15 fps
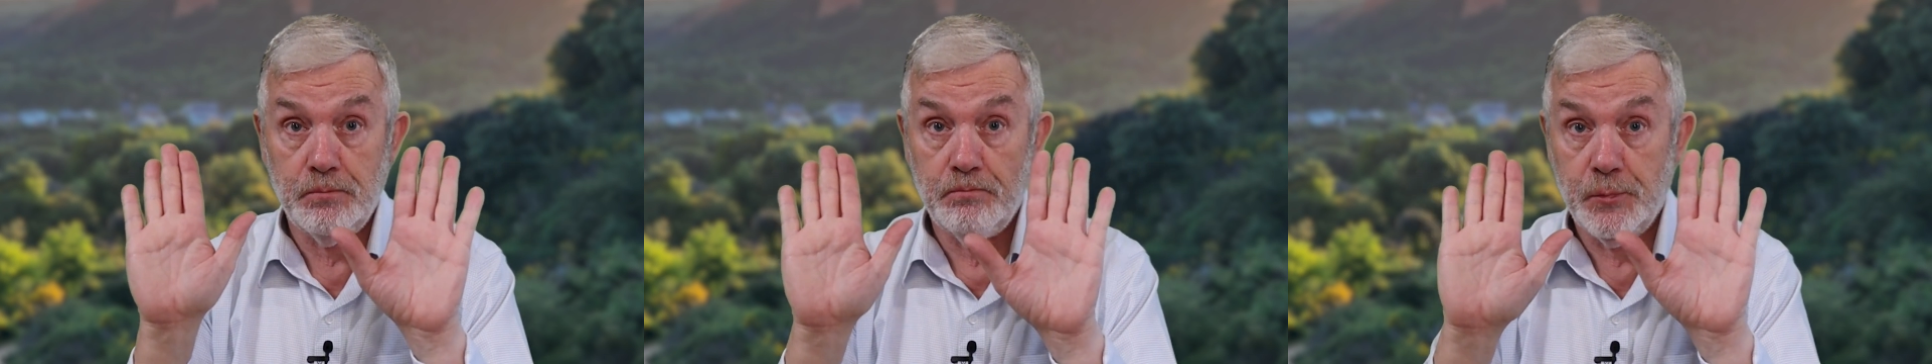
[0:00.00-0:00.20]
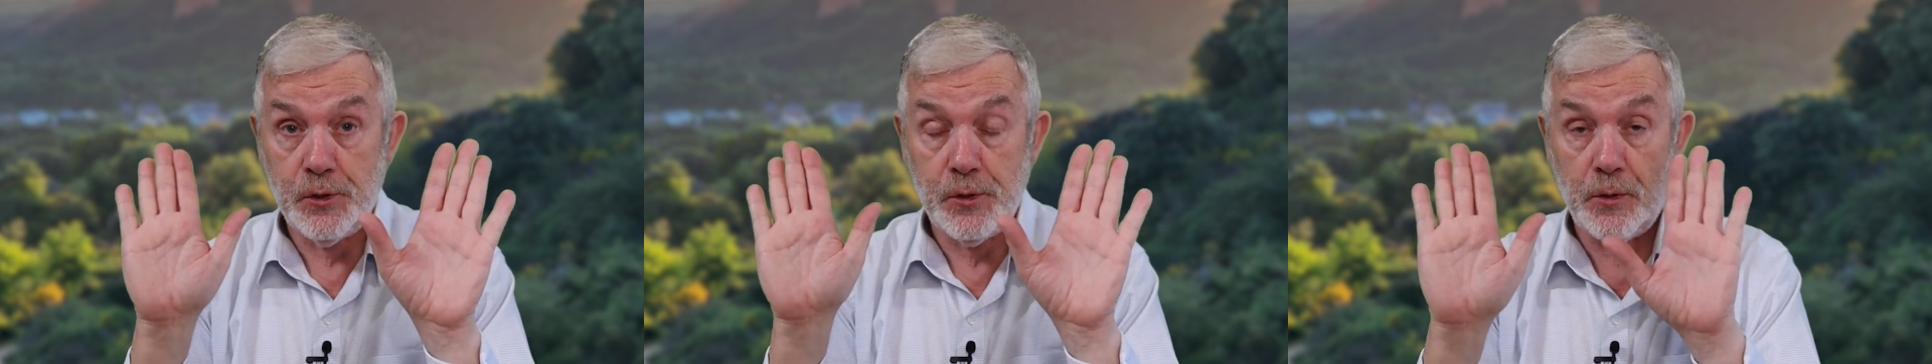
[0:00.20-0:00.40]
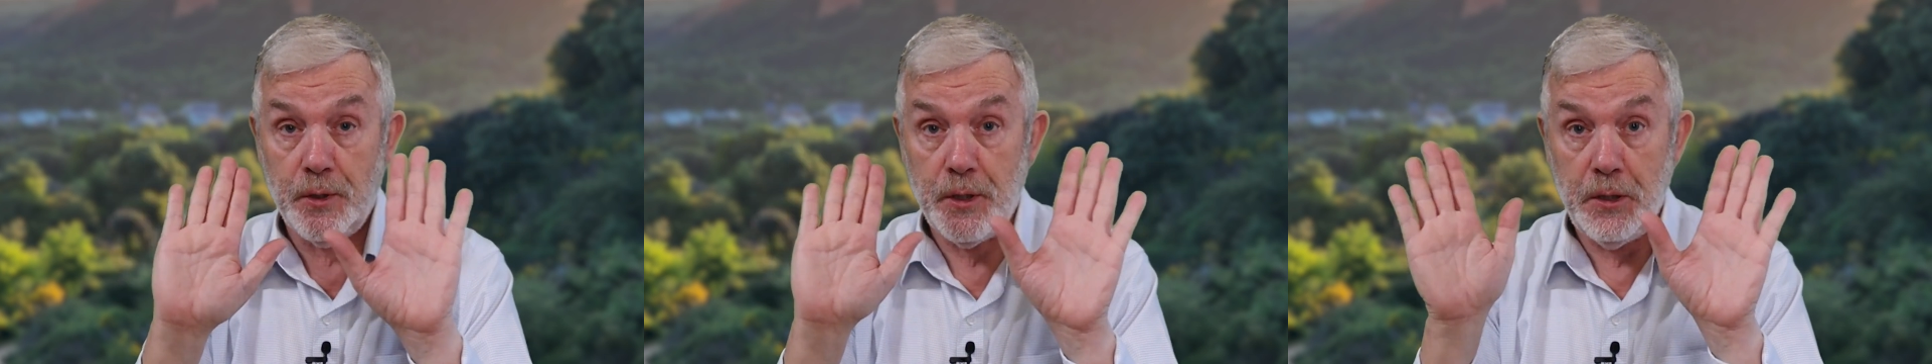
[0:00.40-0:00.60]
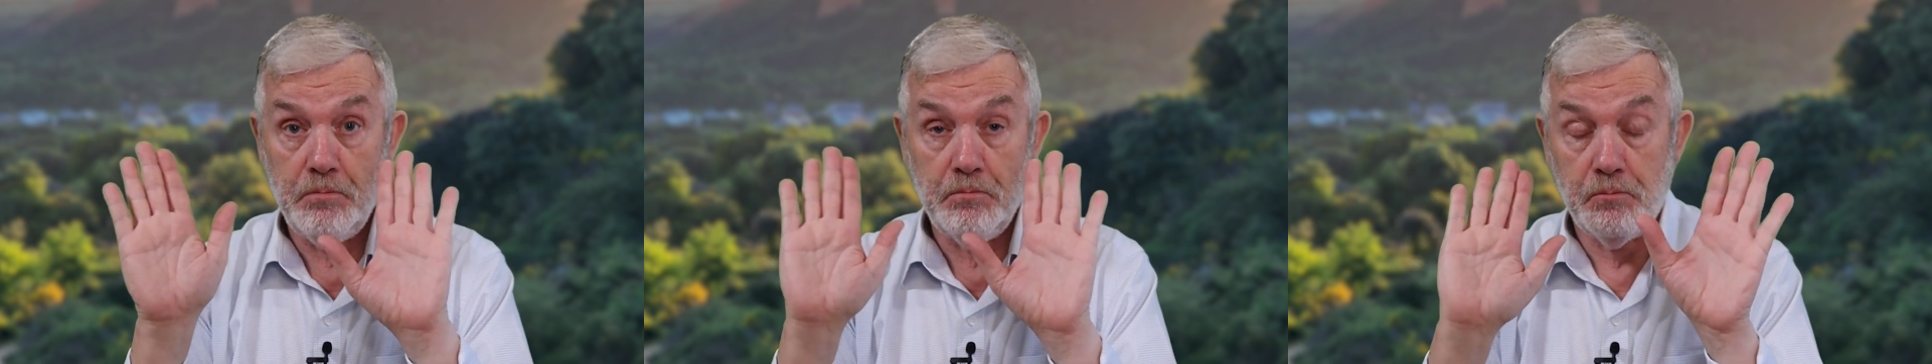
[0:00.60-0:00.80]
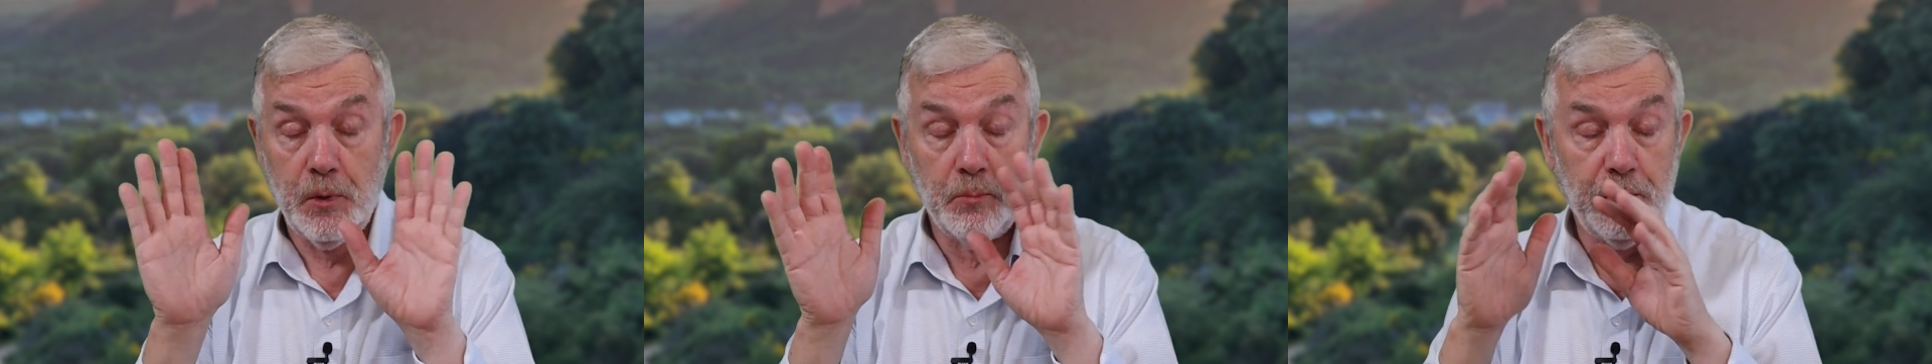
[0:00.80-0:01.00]
sorry,
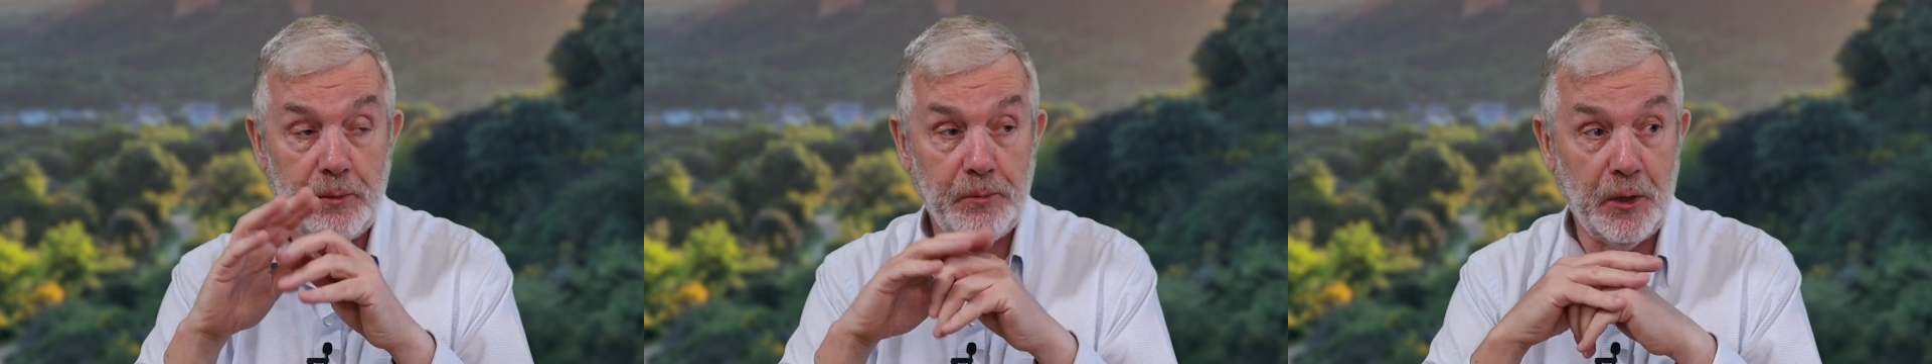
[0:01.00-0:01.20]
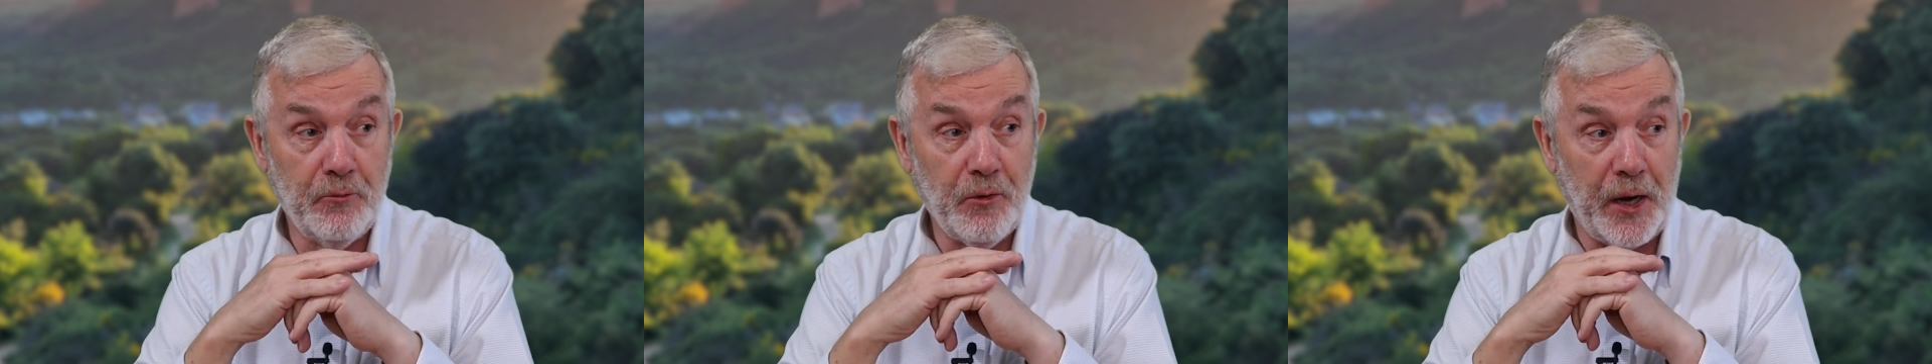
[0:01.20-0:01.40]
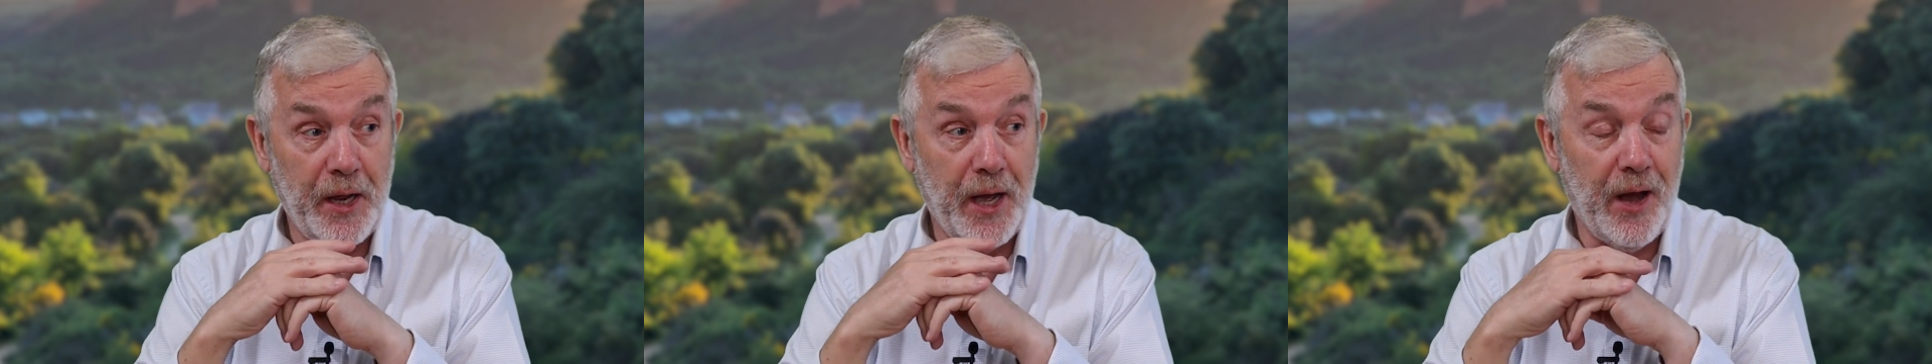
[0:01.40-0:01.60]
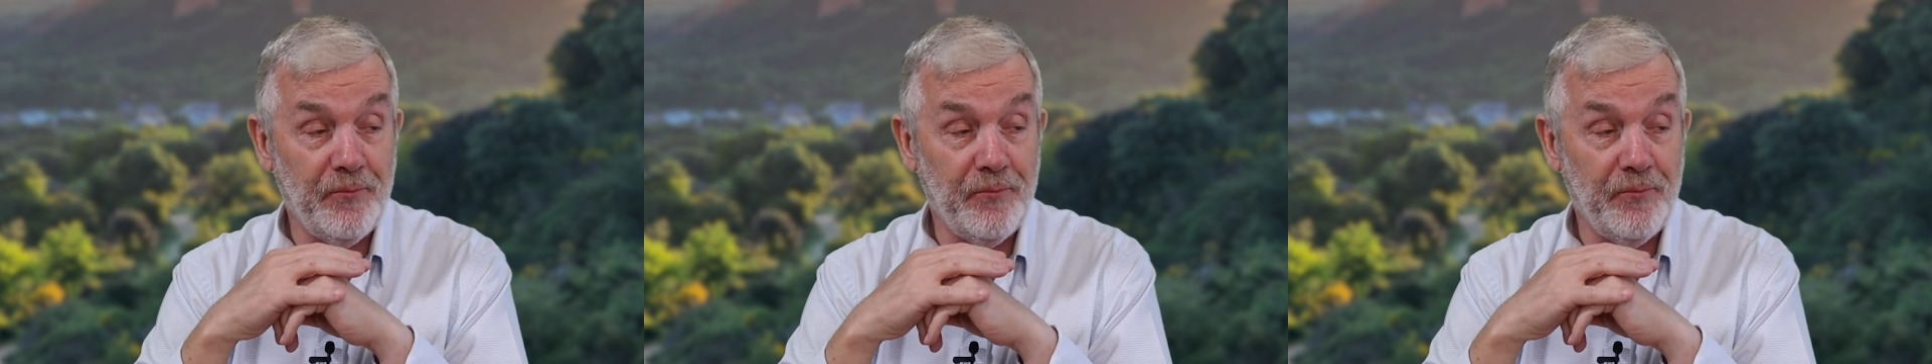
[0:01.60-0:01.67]
the people who run it,